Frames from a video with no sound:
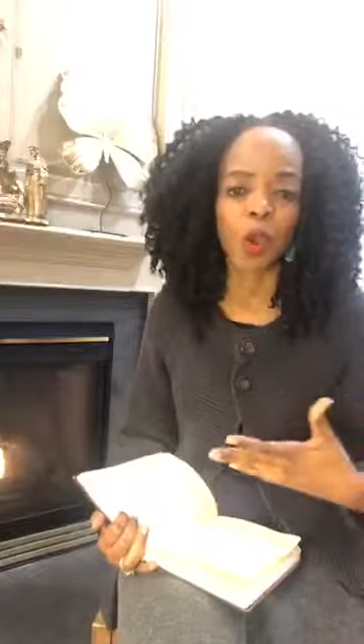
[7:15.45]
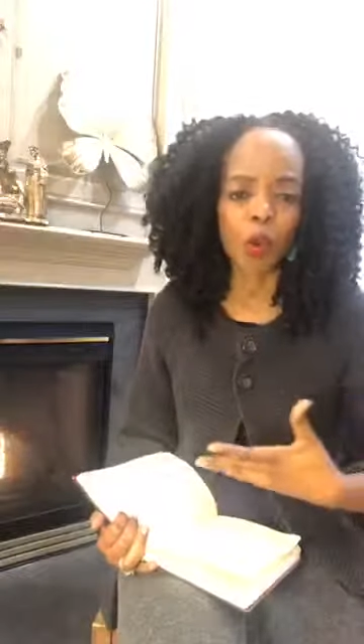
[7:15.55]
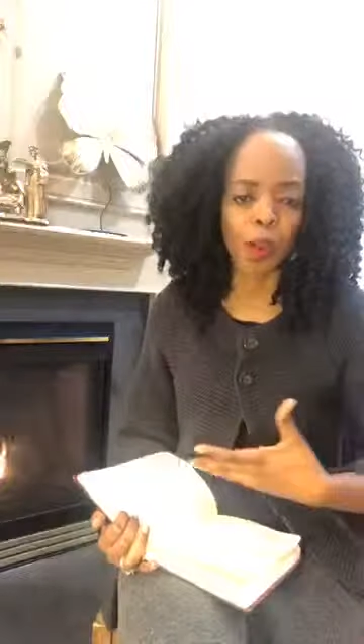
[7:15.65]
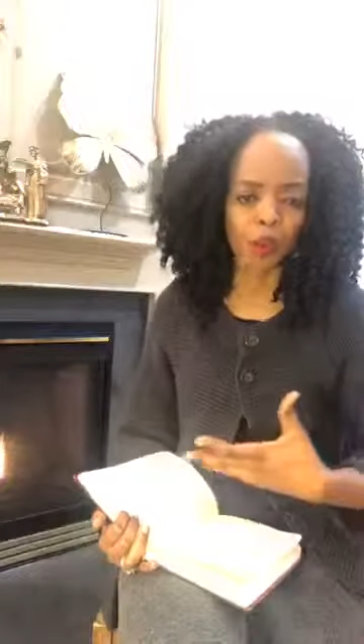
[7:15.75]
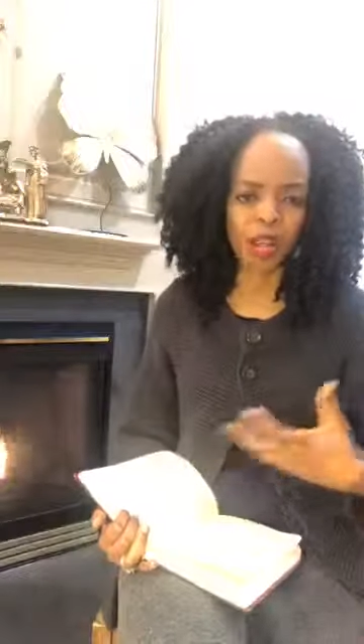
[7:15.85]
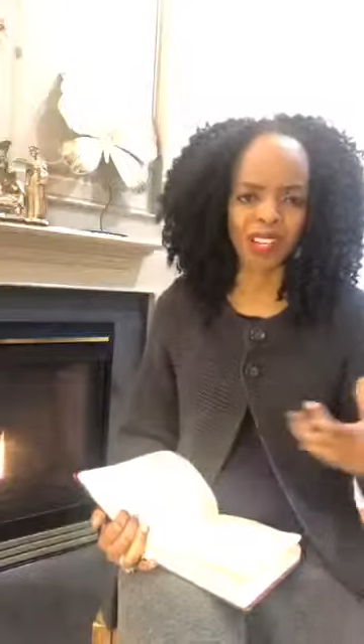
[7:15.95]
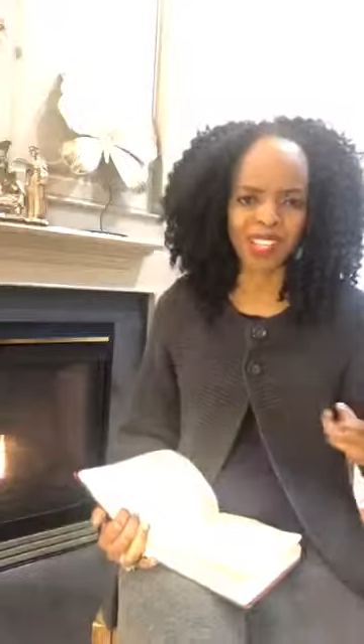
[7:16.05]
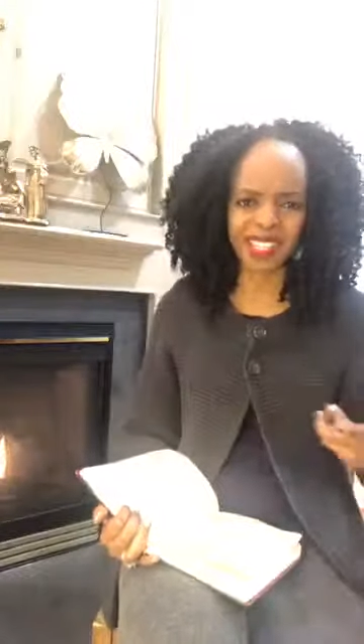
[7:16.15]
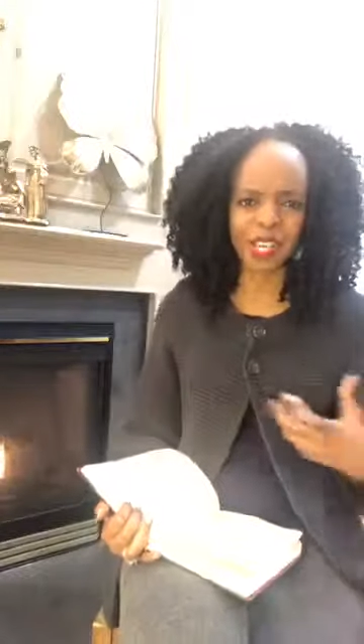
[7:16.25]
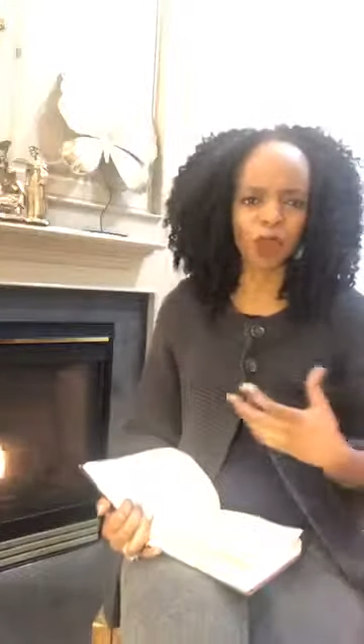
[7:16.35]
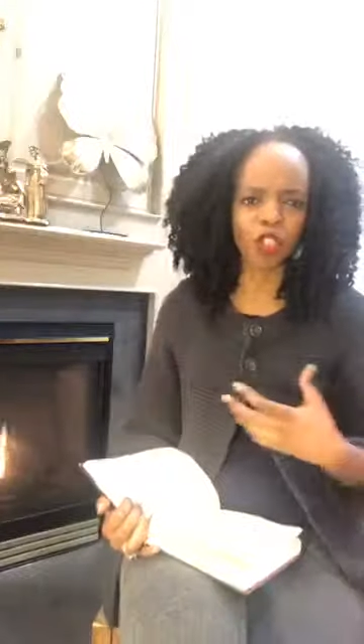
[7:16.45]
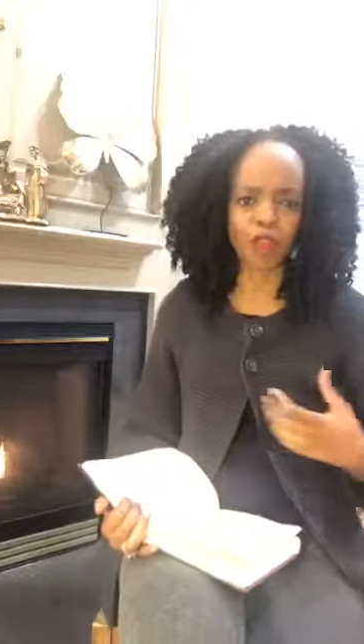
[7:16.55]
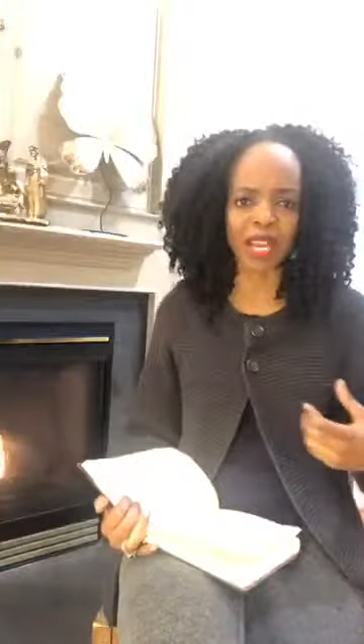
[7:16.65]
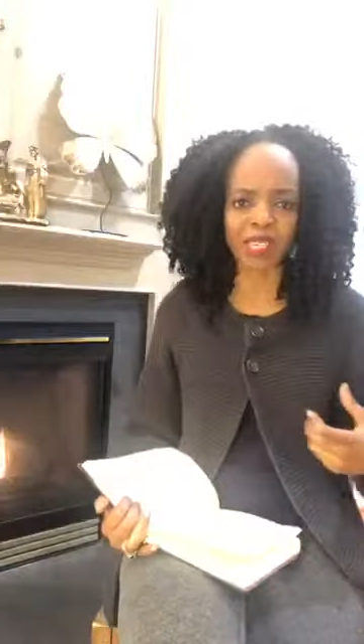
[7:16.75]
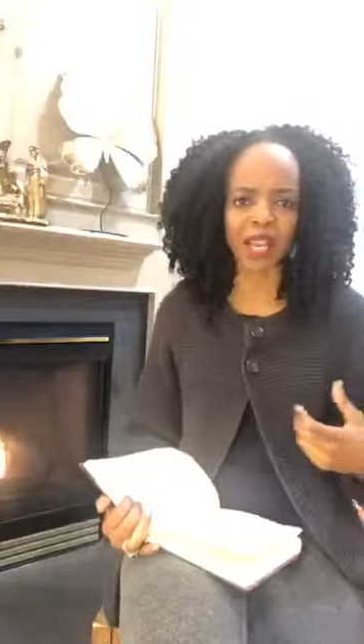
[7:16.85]
where I'm trying to distinguish
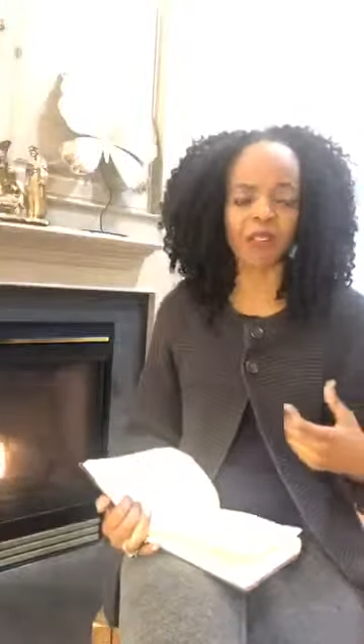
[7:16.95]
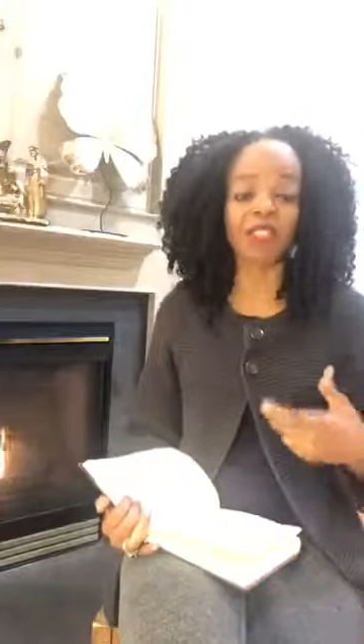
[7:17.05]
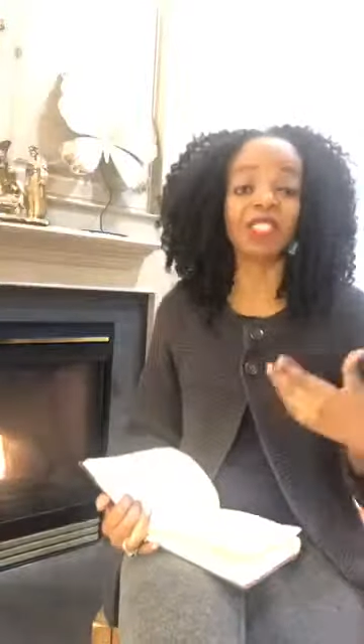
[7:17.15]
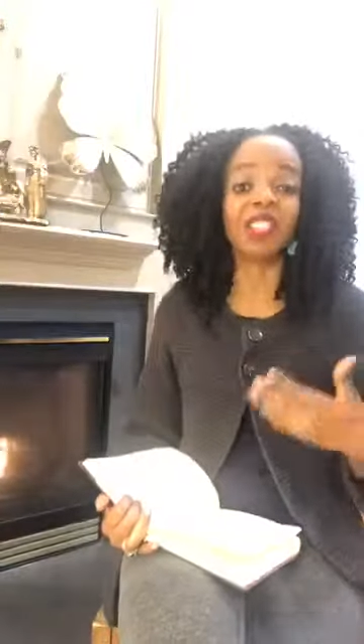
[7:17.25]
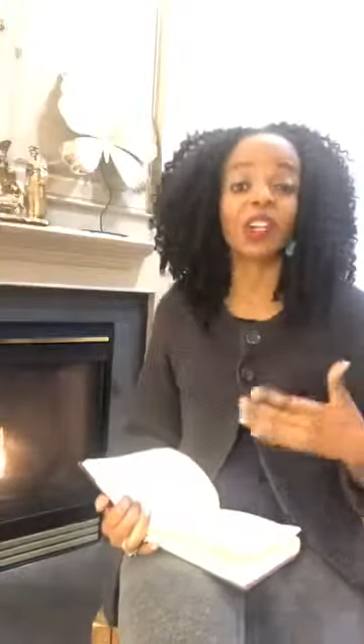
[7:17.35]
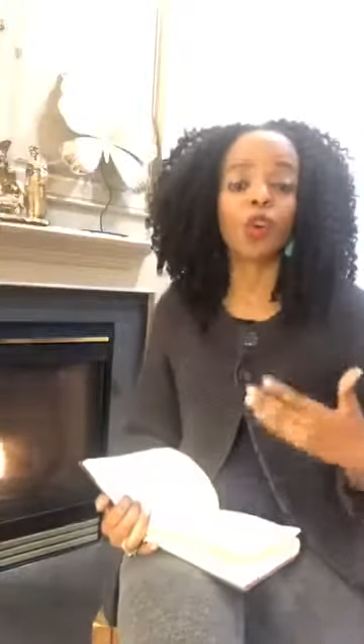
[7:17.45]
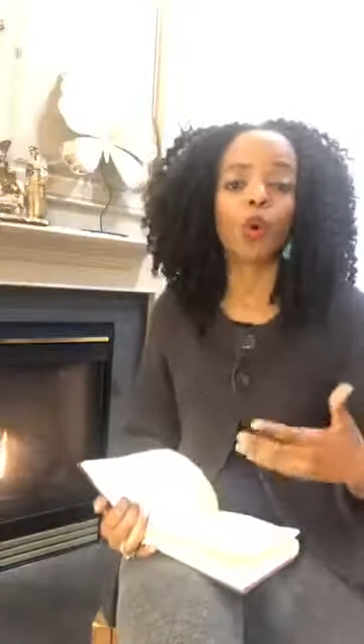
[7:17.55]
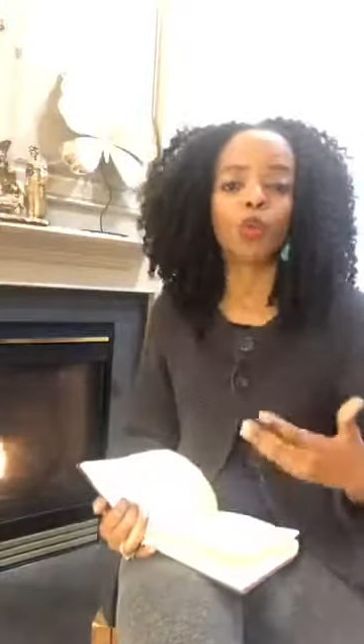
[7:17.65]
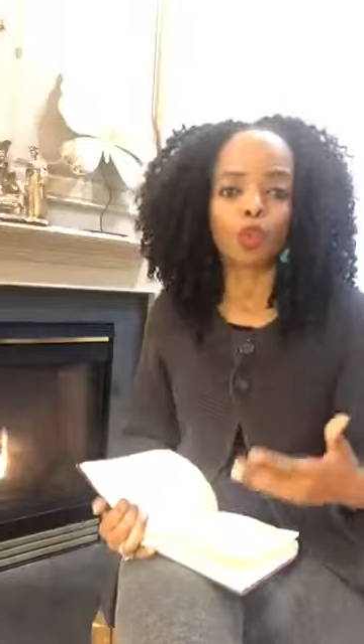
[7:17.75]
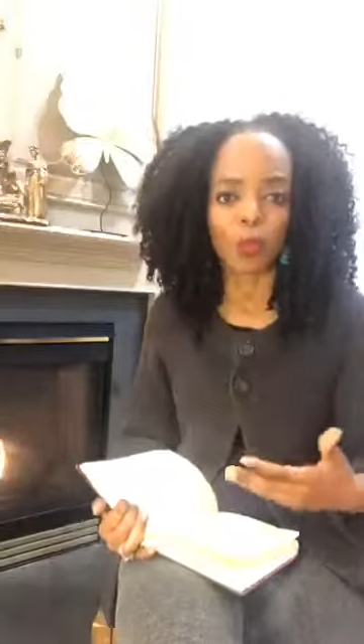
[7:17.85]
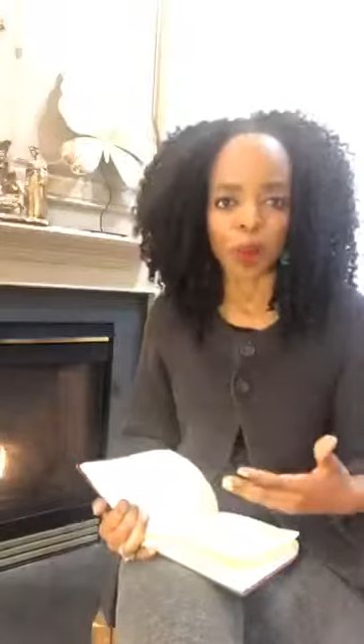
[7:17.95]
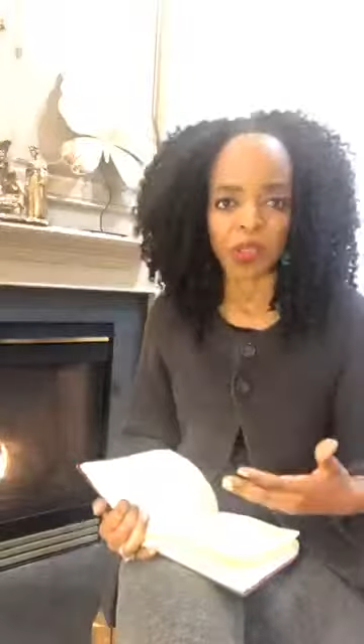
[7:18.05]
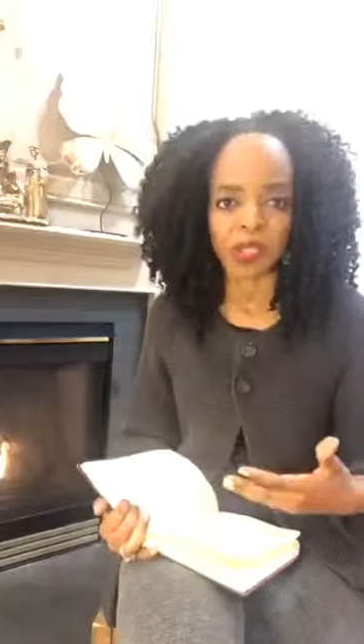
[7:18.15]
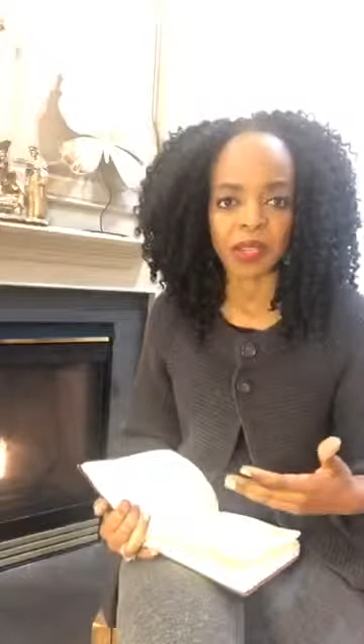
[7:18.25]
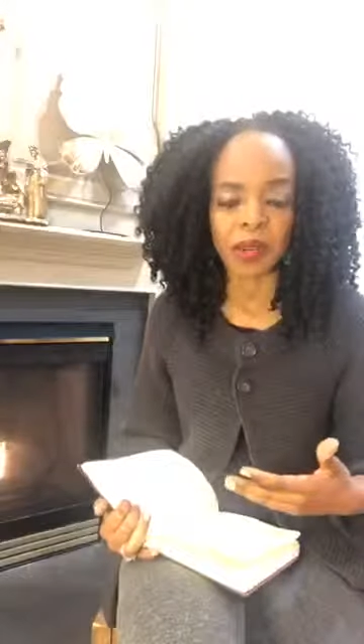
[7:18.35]
myself as the go-to
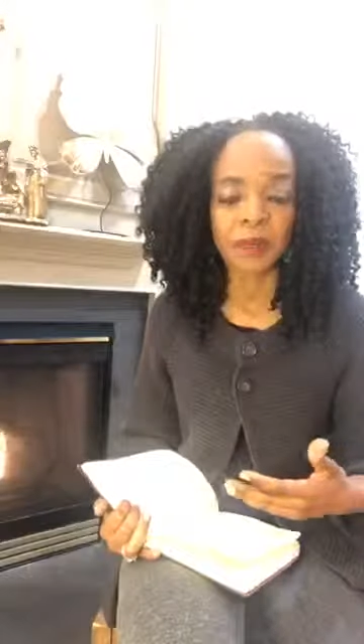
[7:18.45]
person?